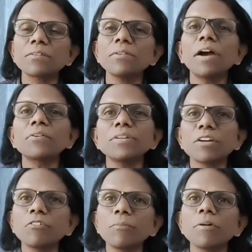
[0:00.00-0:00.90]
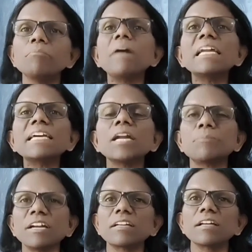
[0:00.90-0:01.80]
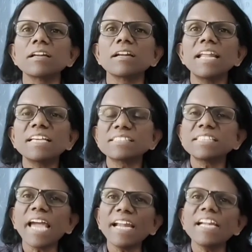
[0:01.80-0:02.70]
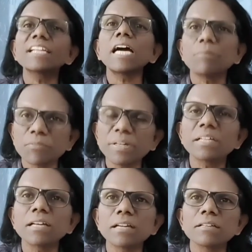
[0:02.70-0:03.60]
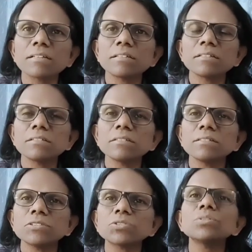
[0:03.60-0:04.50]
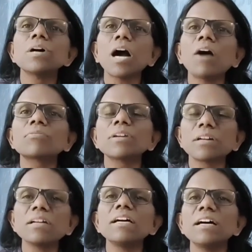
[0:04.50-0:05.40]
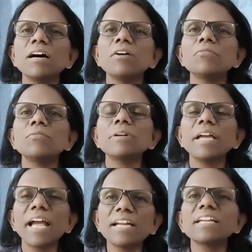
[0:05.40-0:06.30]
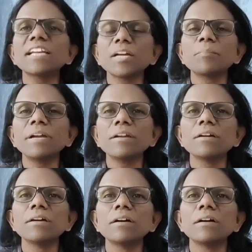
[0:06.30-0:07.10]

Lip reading: you have to equip multi-grade filter like sand and carbon filter. So after end treatment,